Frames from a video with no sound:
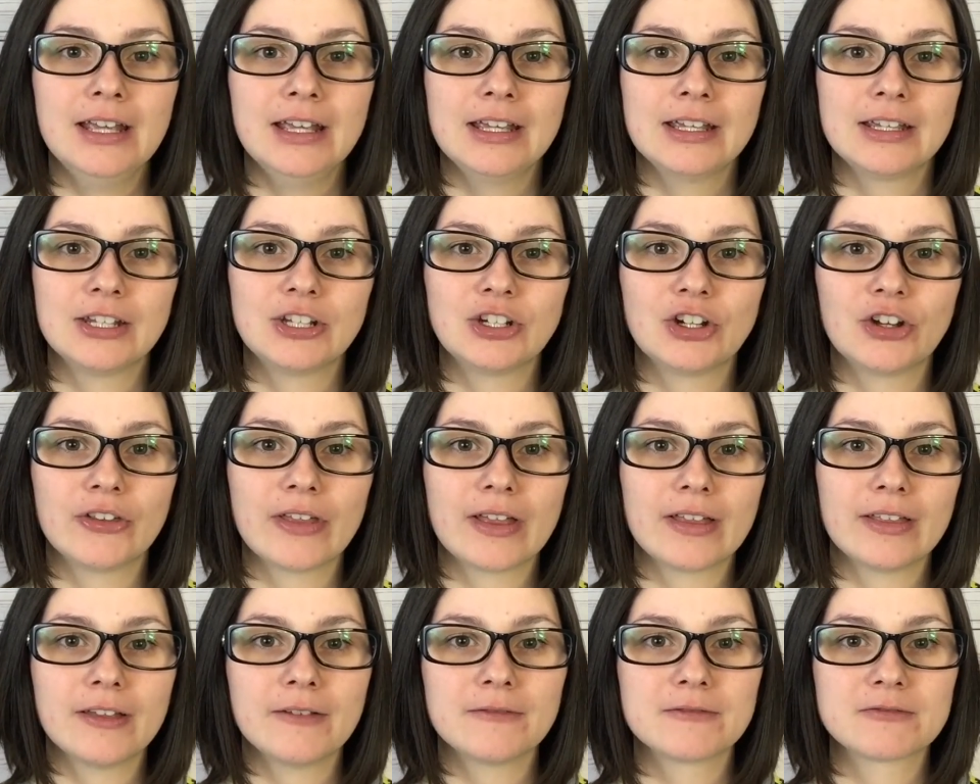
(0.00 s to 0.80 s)
you know,
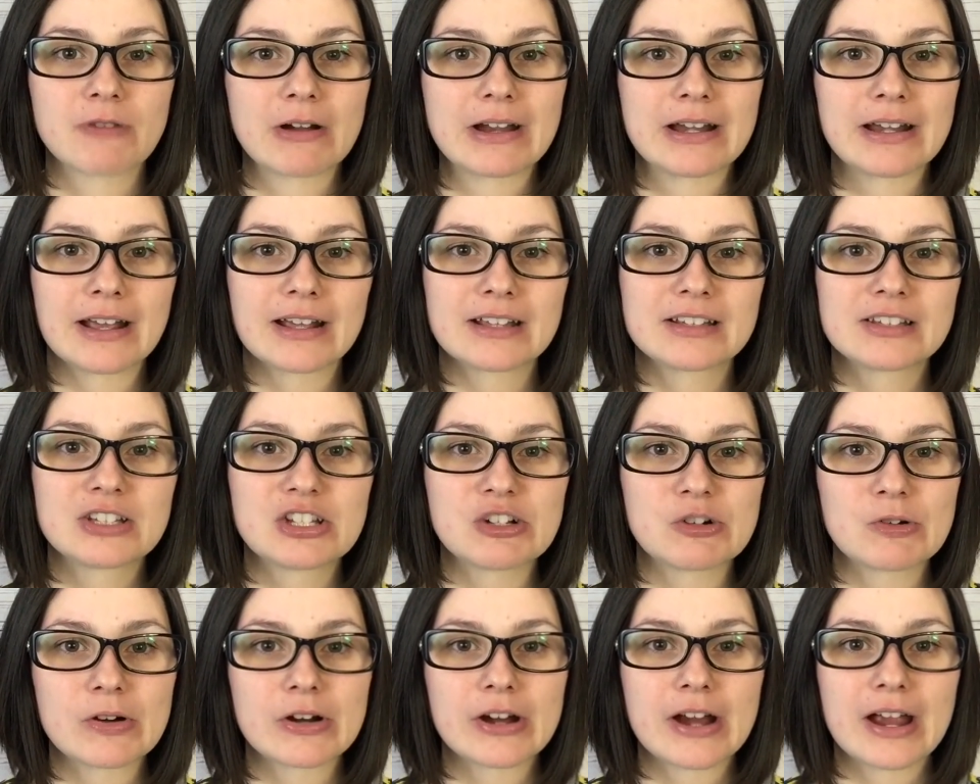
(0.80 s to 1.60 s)
that lives right next
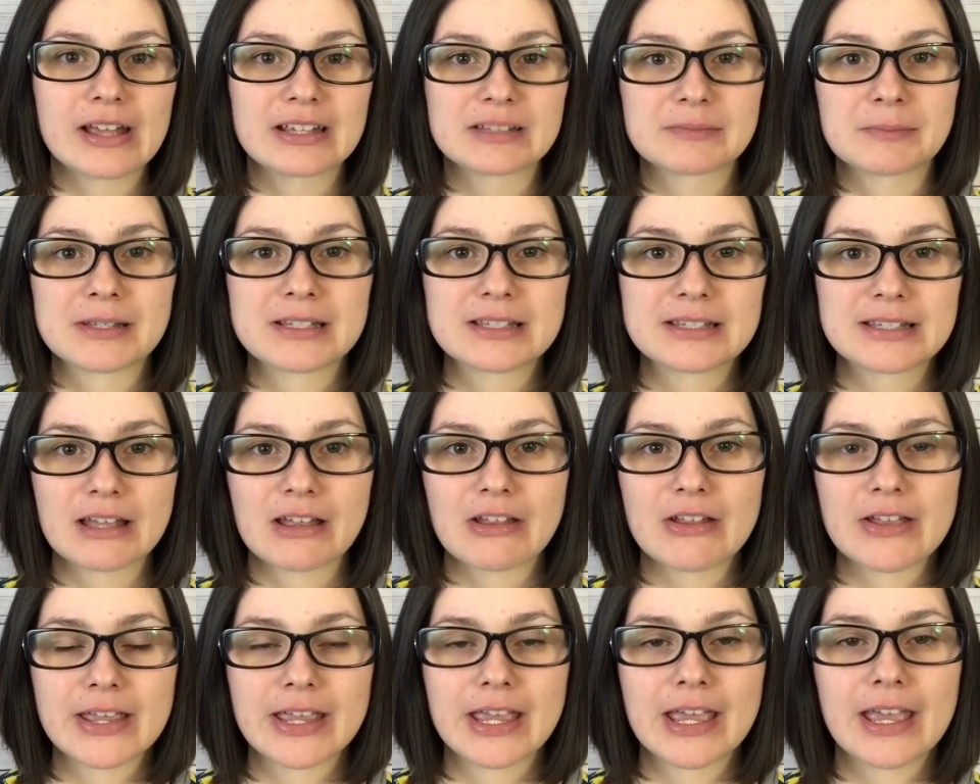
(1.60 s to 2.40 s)
door has been
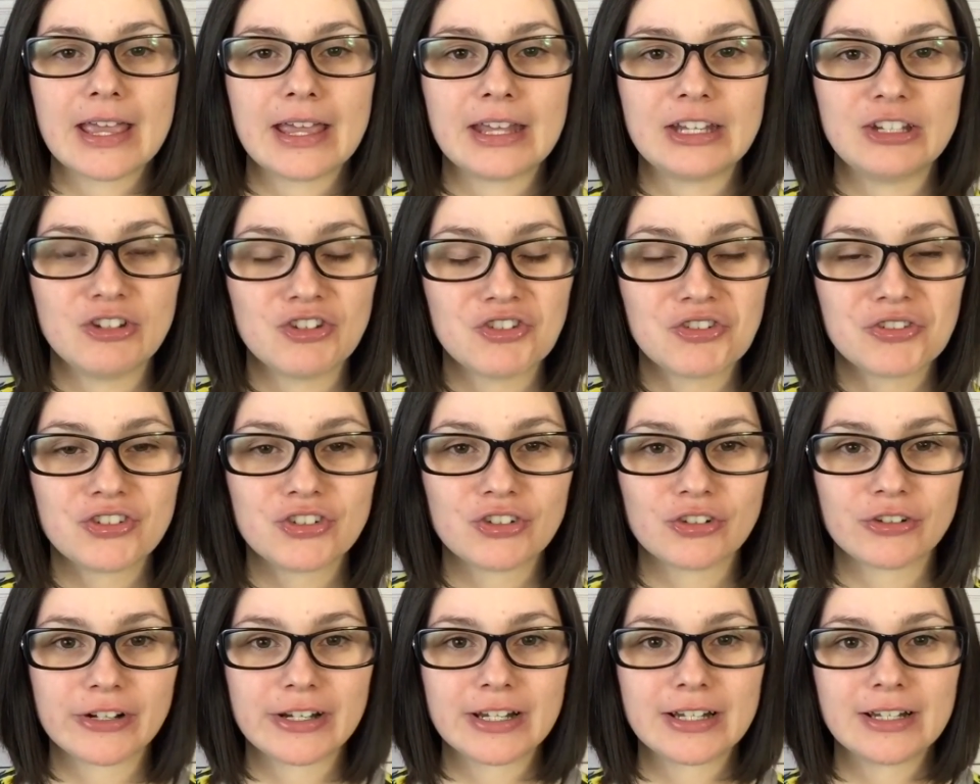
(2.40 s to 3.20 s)
selling it, and you
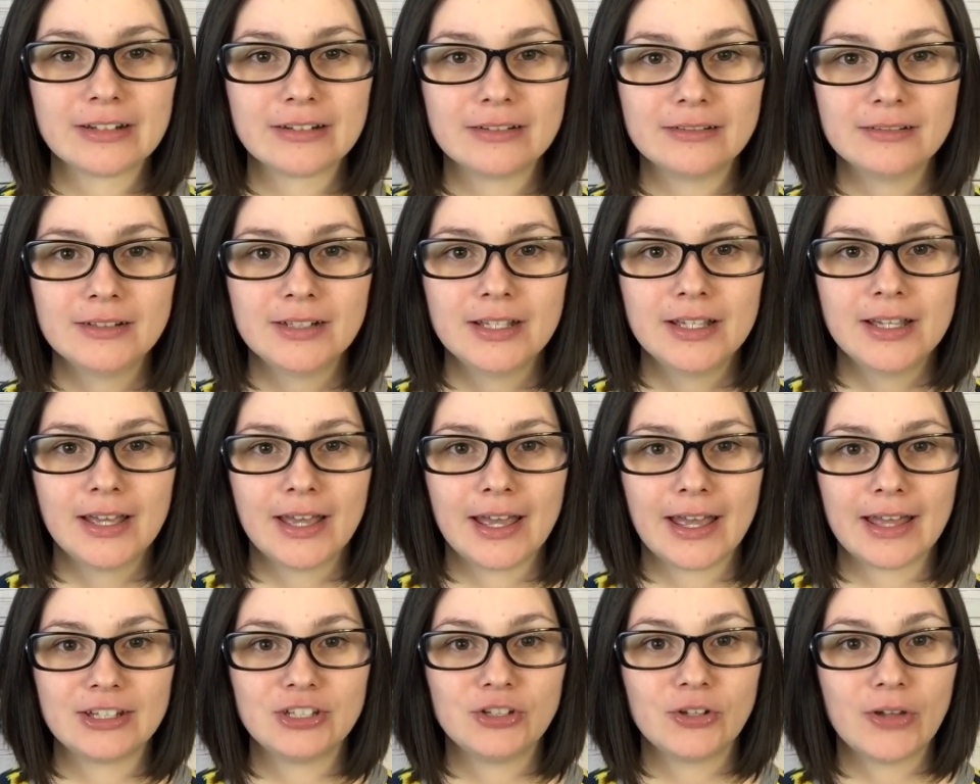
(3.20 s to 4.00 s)
join
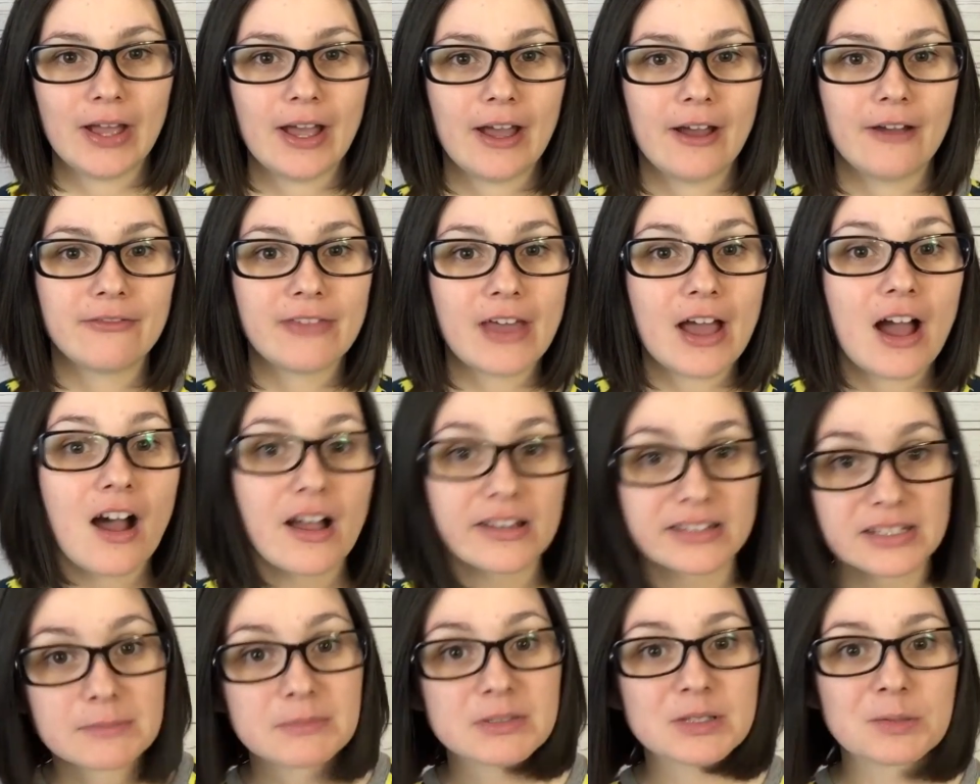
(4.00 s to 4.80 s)
and you have that
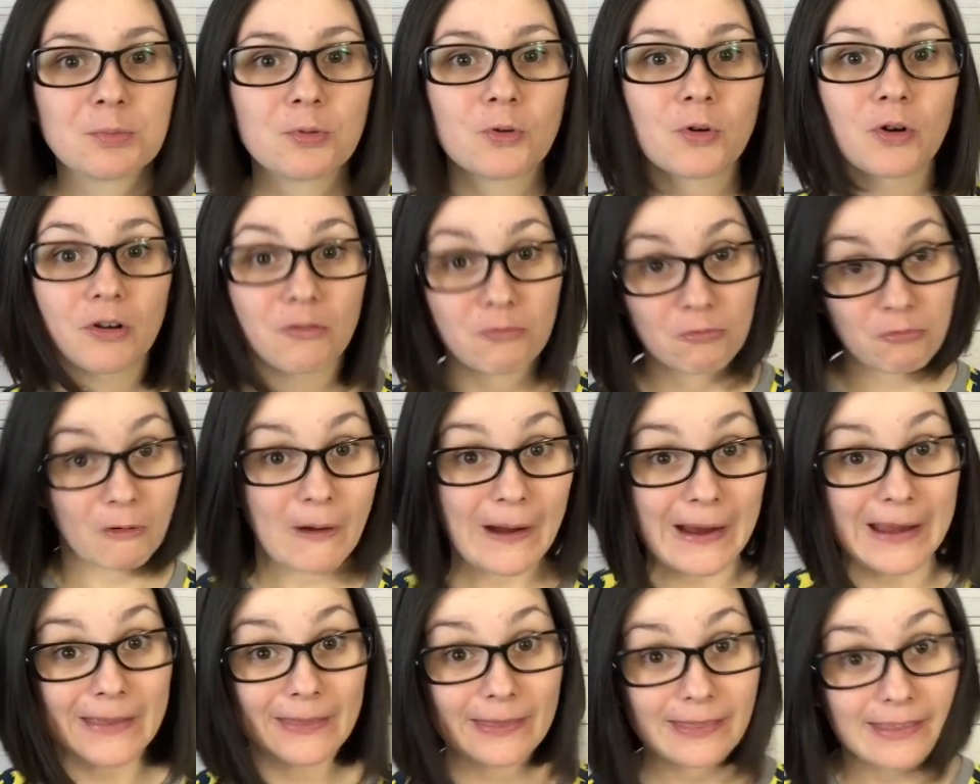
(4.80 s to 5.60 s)
awesome support
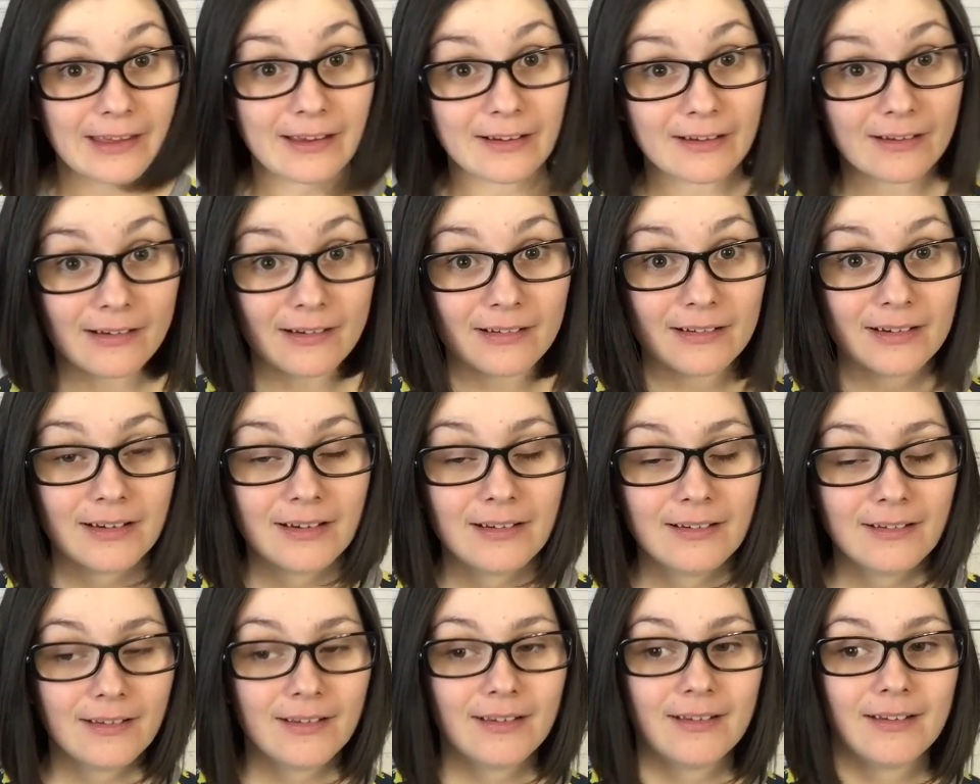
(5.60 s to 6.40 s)
right there,
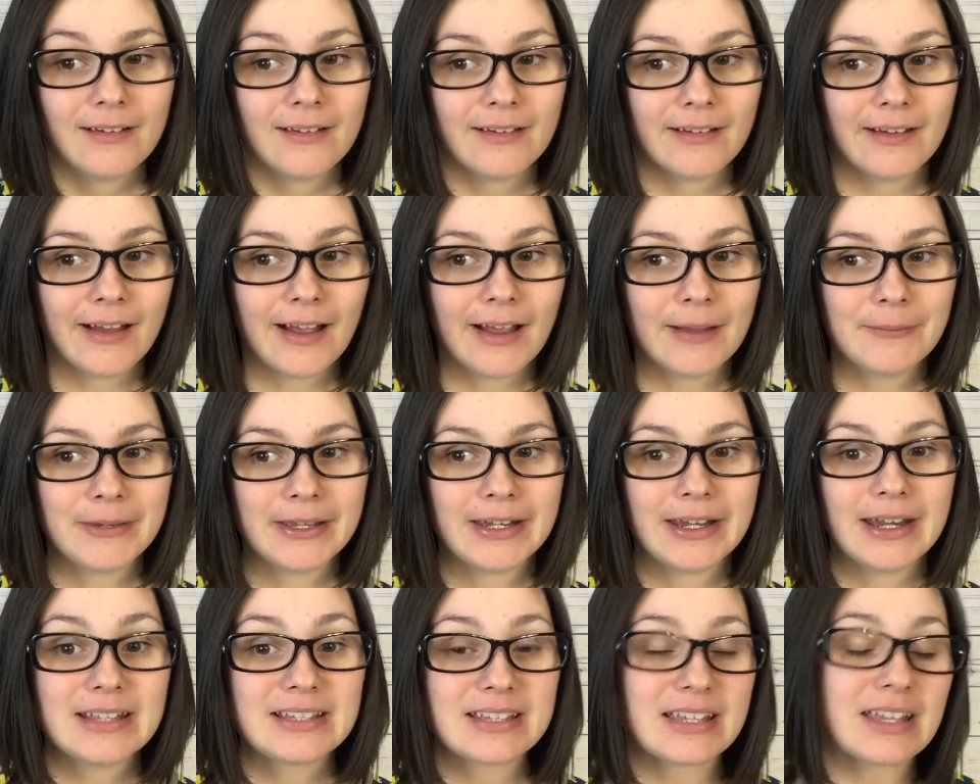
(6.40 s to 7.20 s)
I
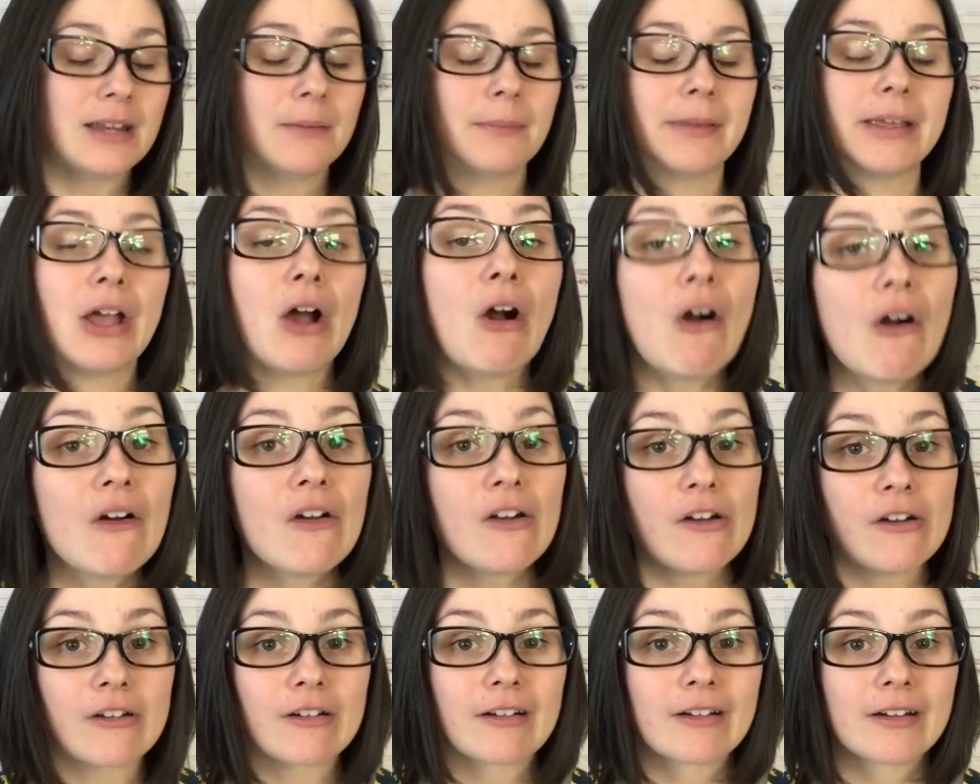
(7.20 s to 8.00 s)
mean, it's going to be
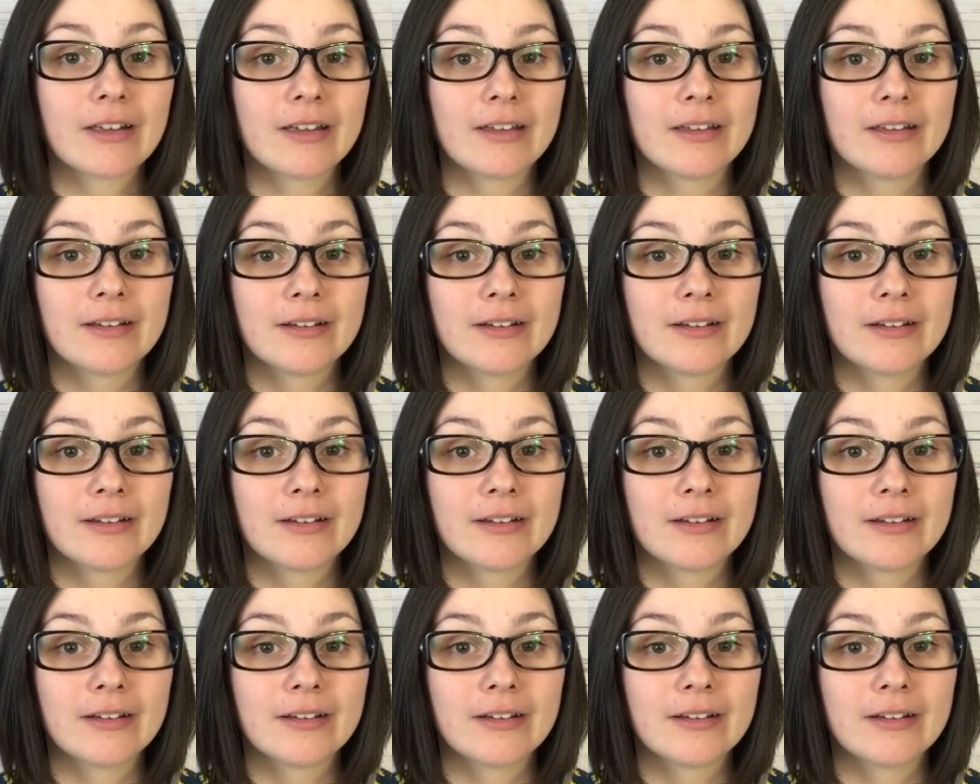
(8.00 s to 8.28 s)
hard.